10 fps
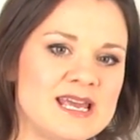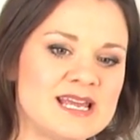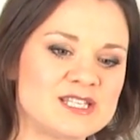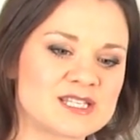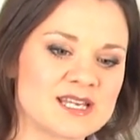
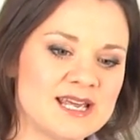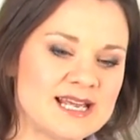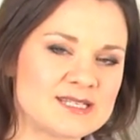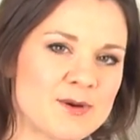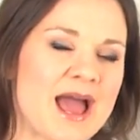It's
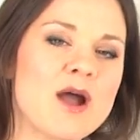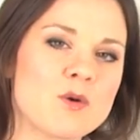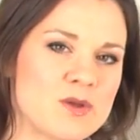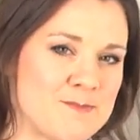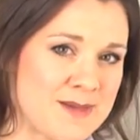about how
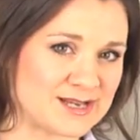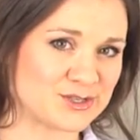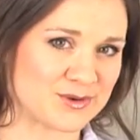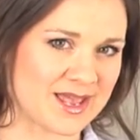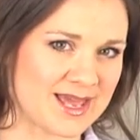are we
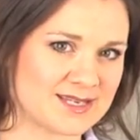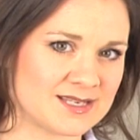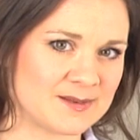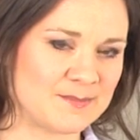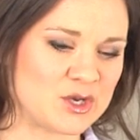measuring it?